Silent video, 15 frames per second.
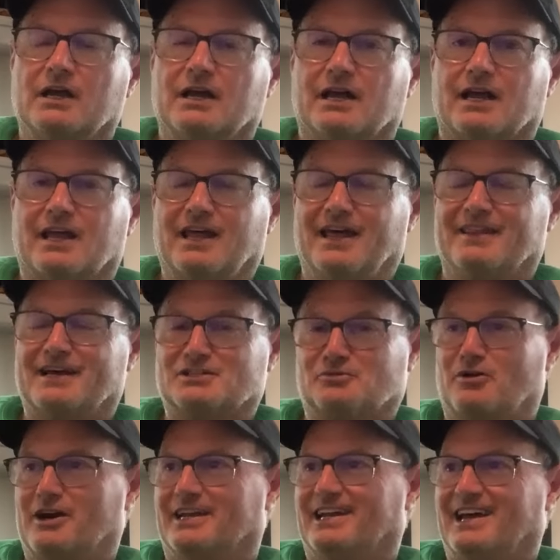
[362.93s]
And
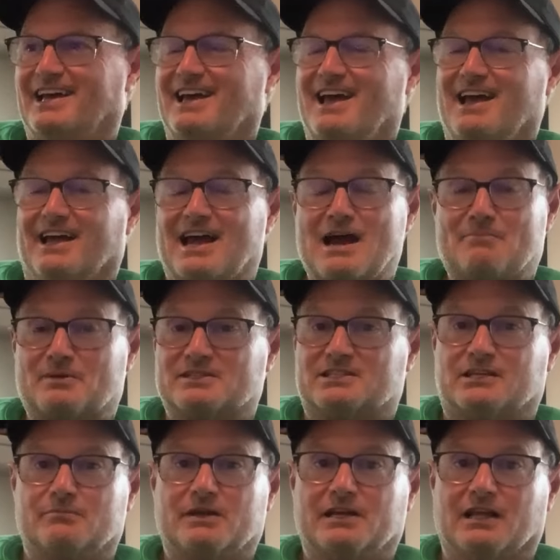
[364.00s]
that's what happens
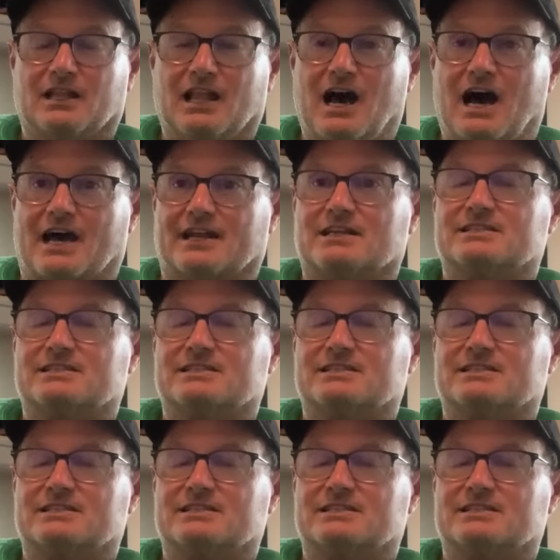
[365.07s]
to me a lot.